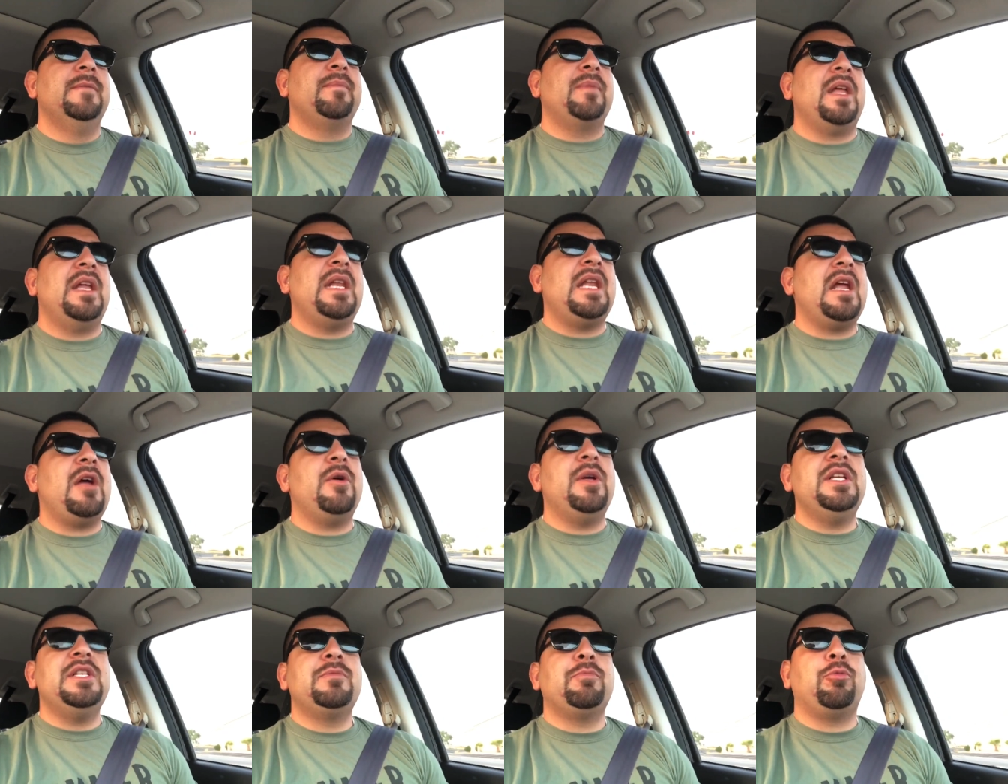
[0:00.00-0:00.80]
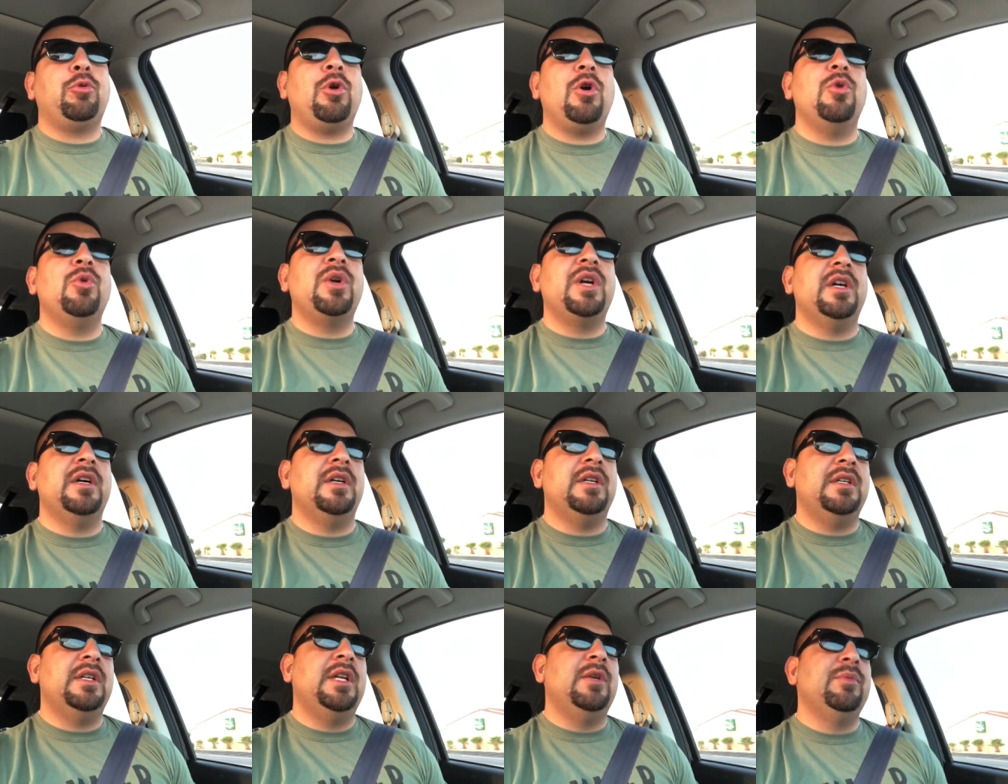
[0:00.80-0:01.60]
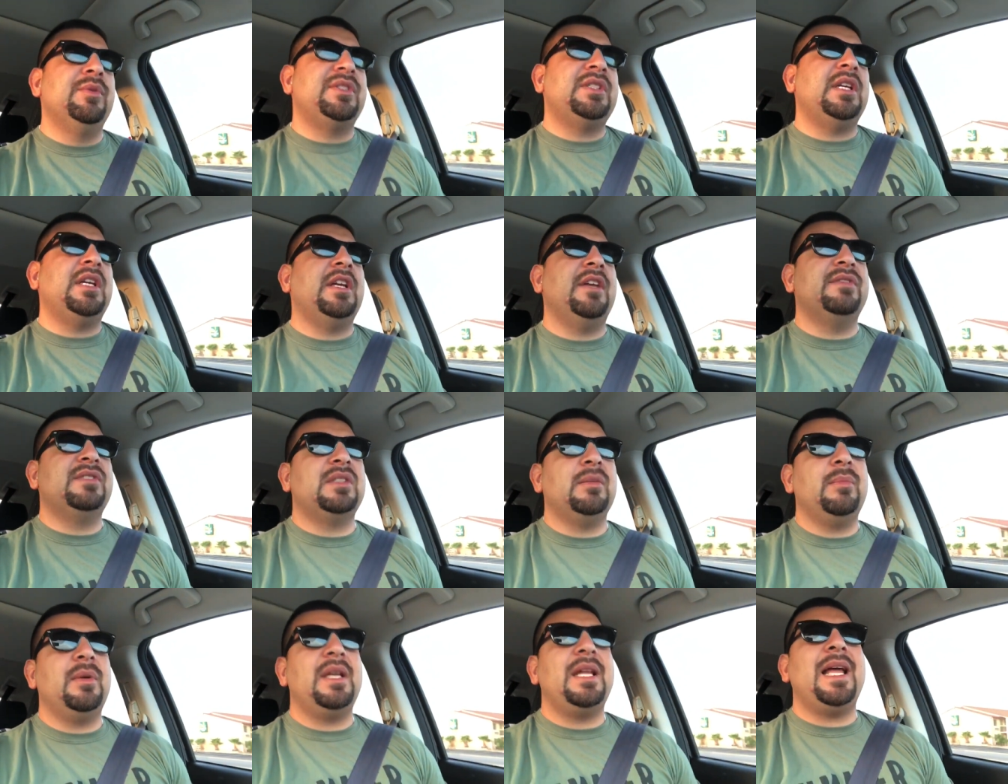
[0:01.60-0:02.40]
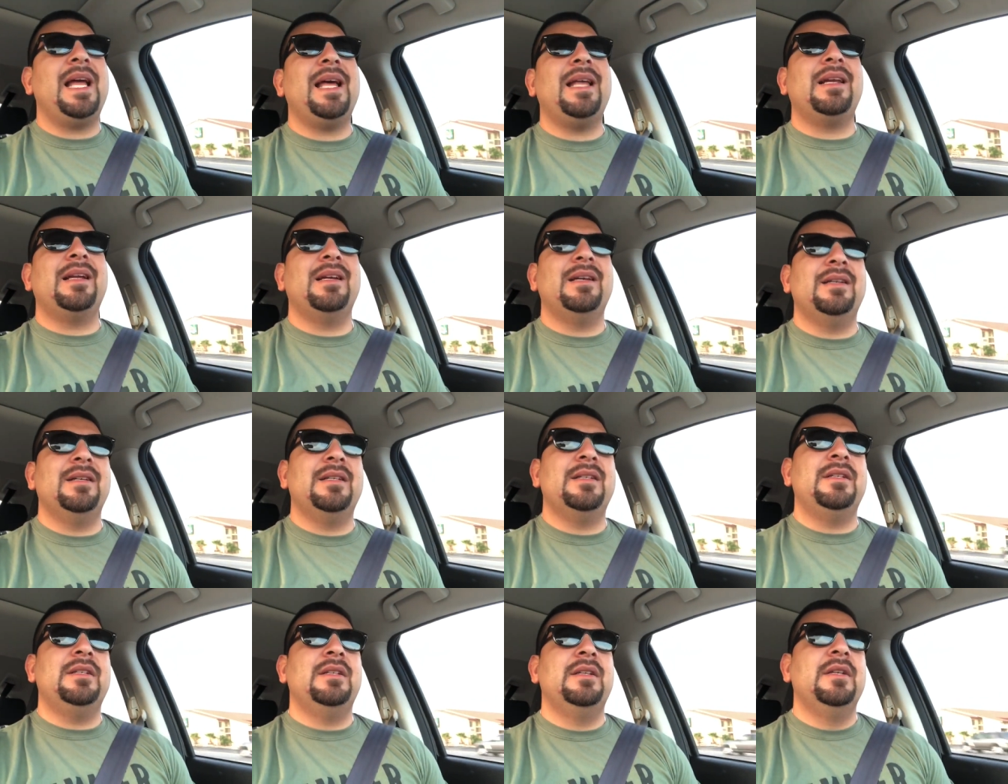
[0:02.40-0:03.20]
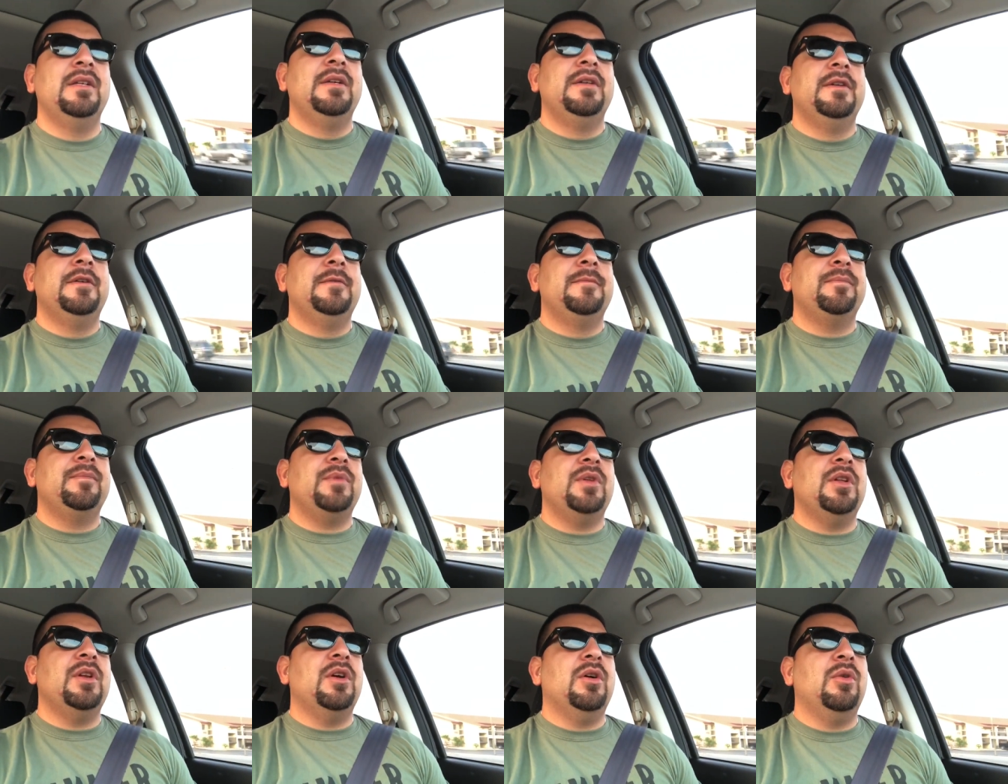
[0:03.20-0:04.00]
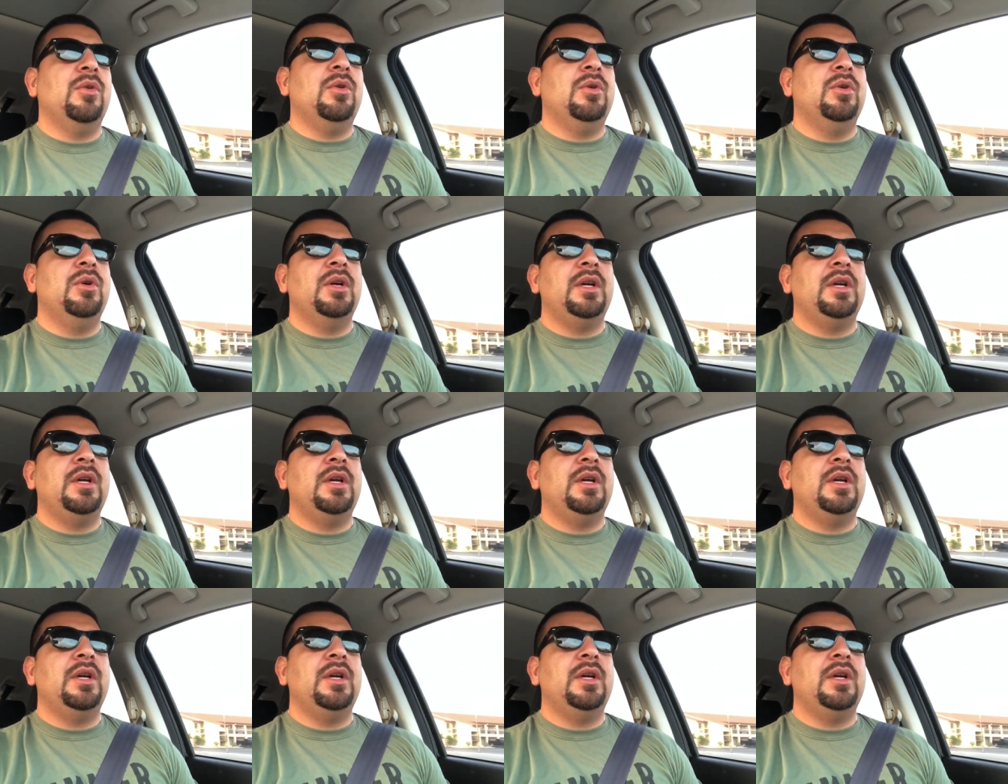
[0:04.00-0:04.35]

And now he's pro gun. He was saying if somebody had a gun, you know,